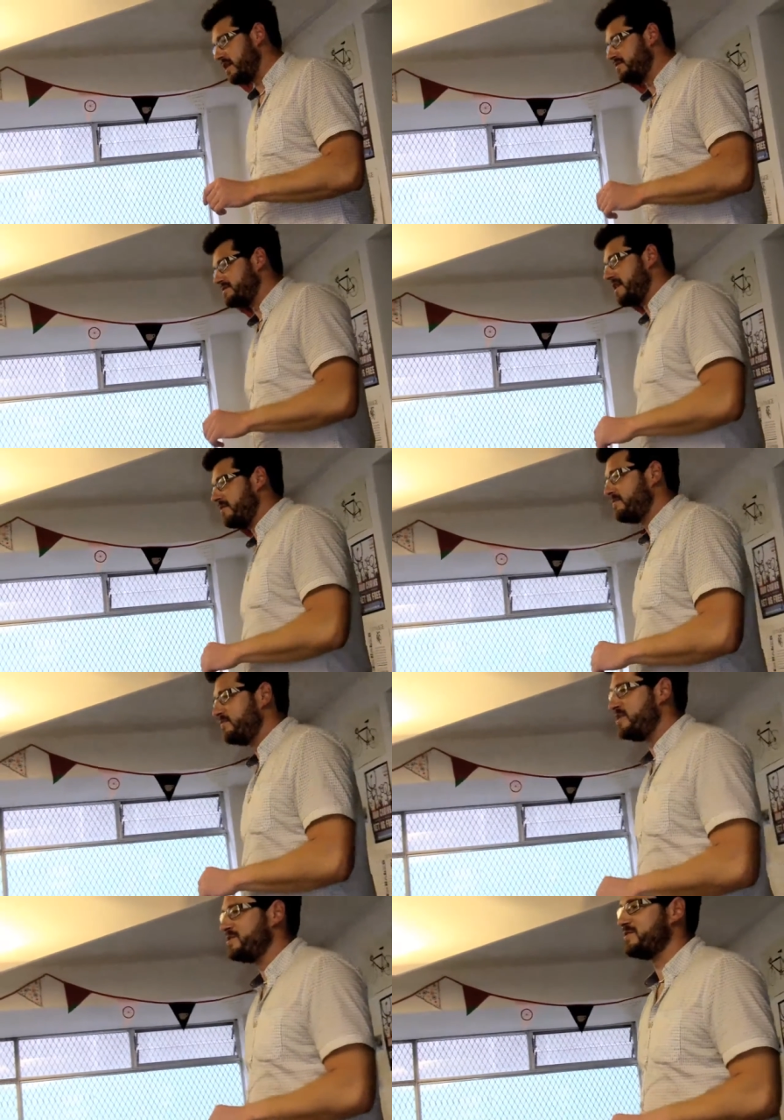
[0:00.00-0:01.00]
around
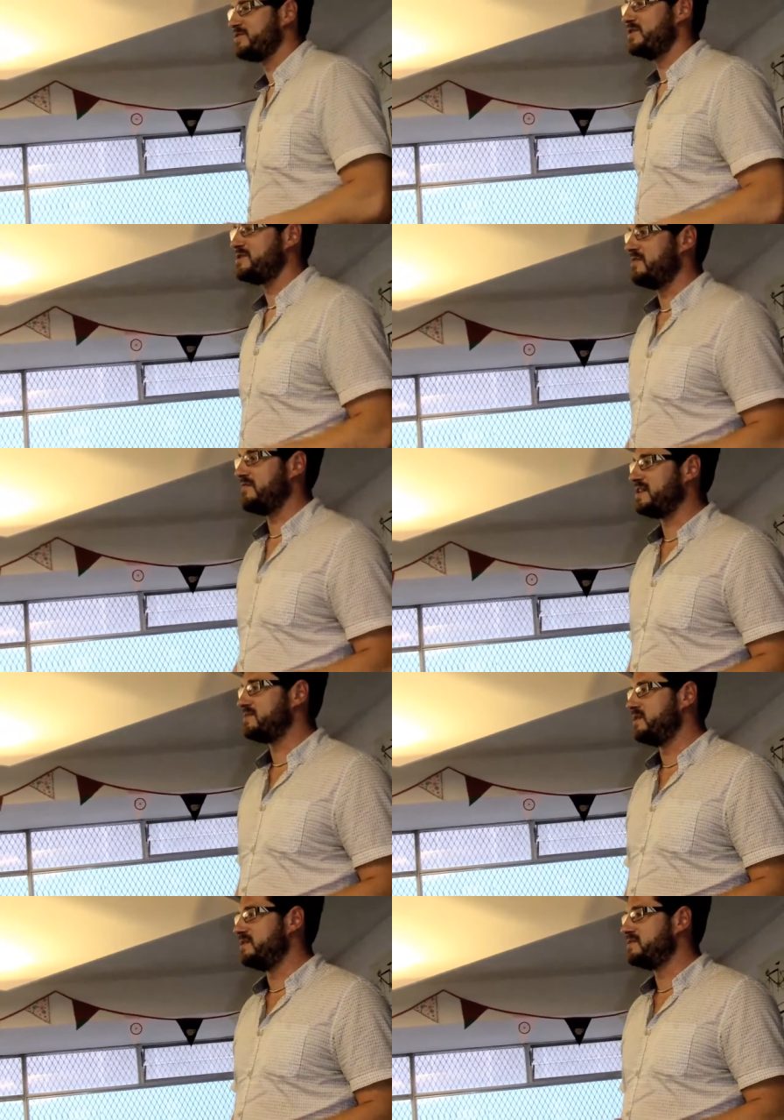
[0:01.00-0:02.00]
regional social
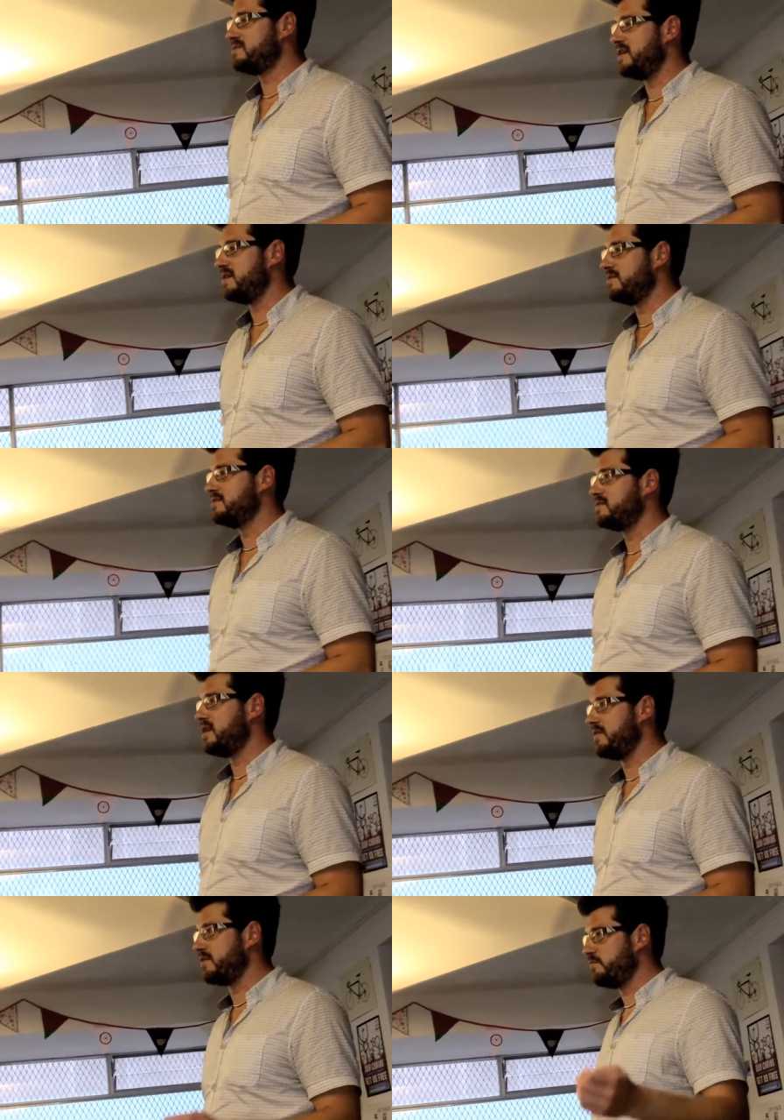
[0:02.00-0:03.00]
investment, and
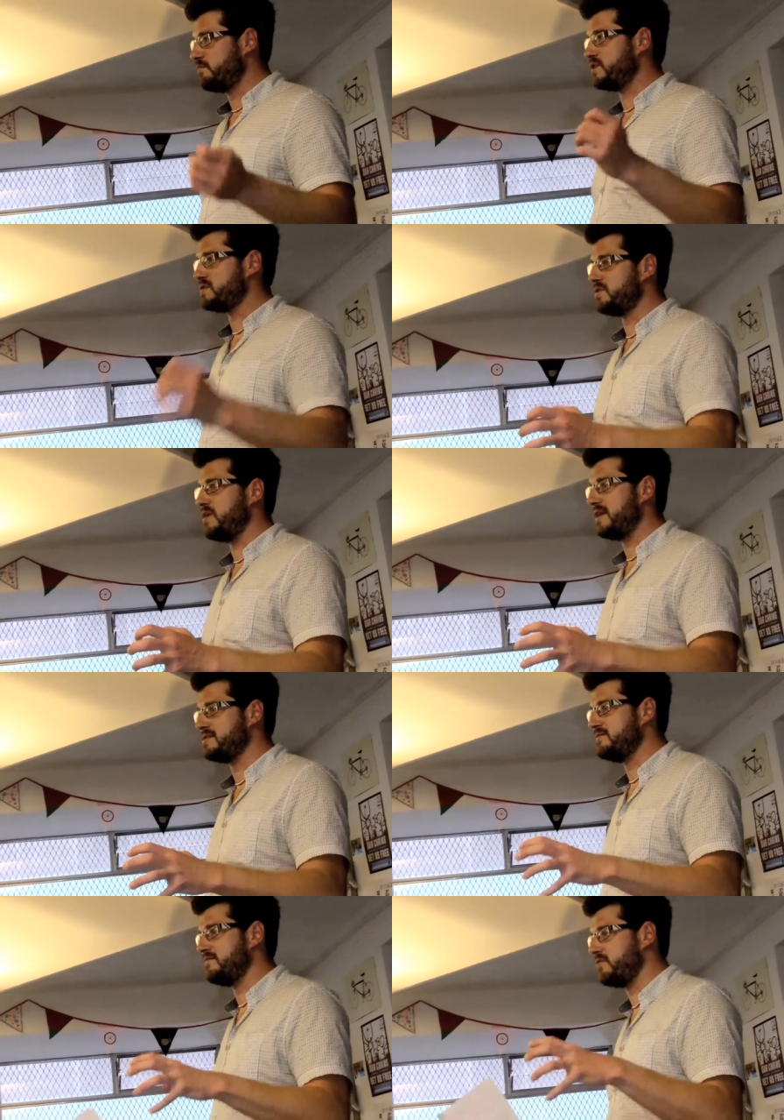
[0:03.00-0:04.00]
I think Bristol
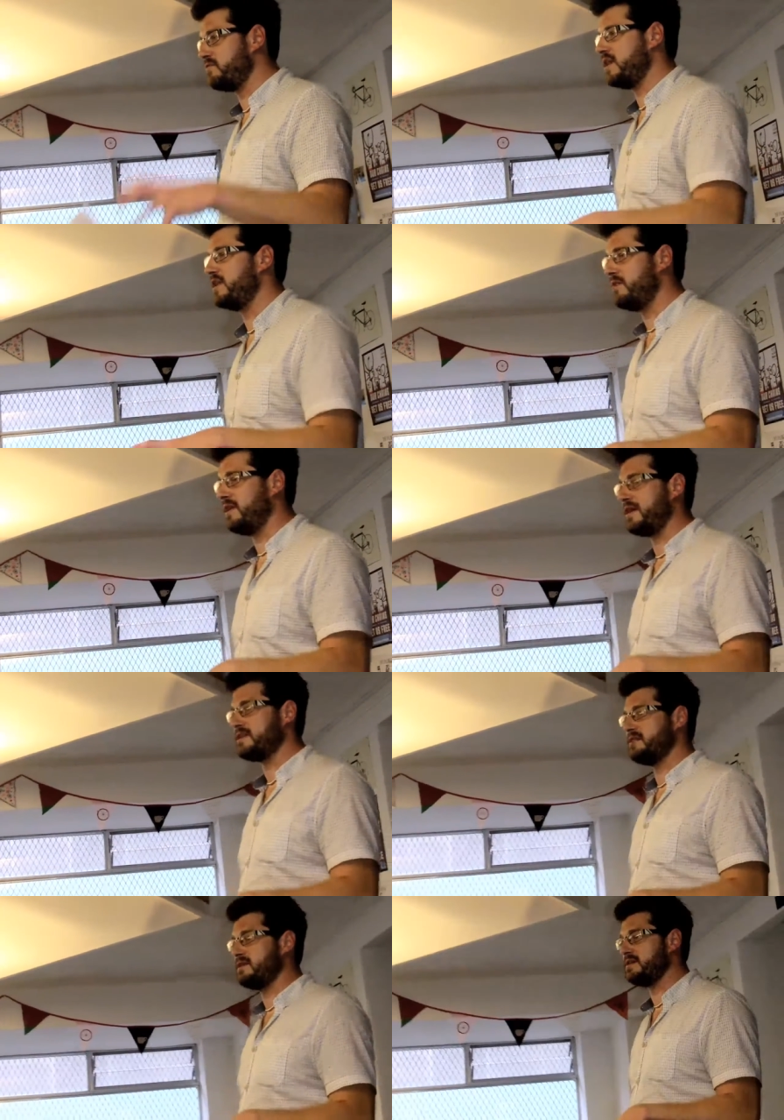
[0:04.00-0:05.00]
has something really, really
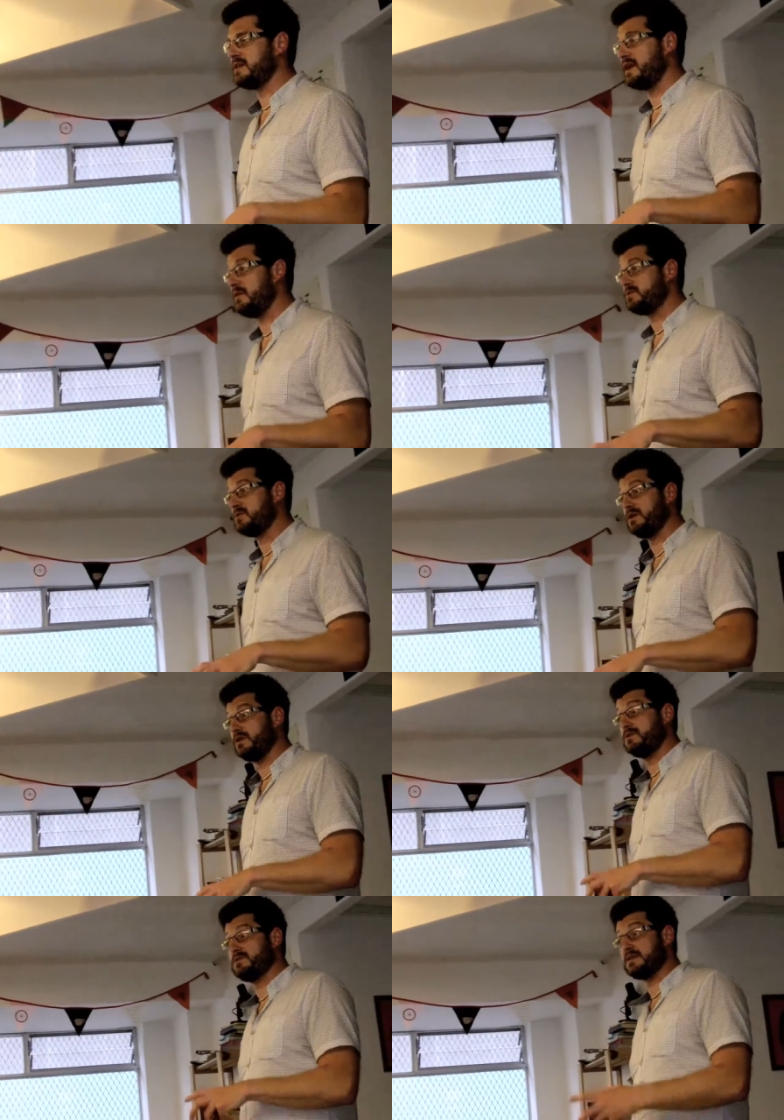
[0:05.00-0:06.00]
exciting here which we
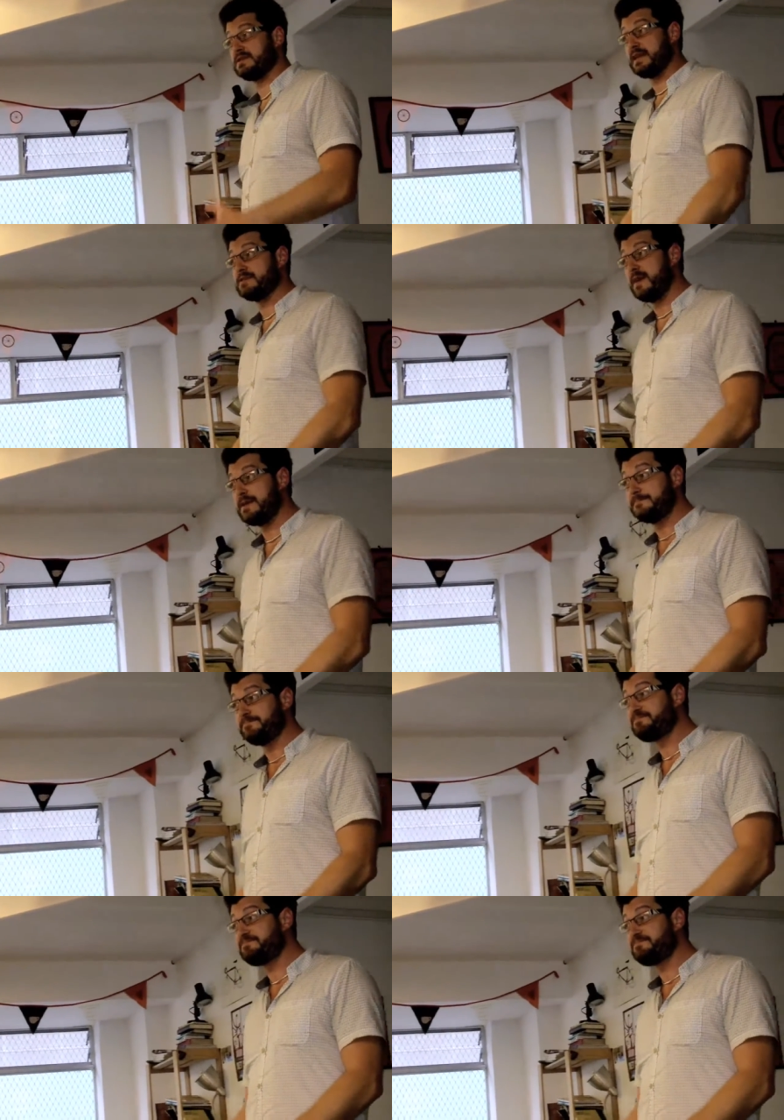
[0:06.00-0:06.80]
can use as a testbed.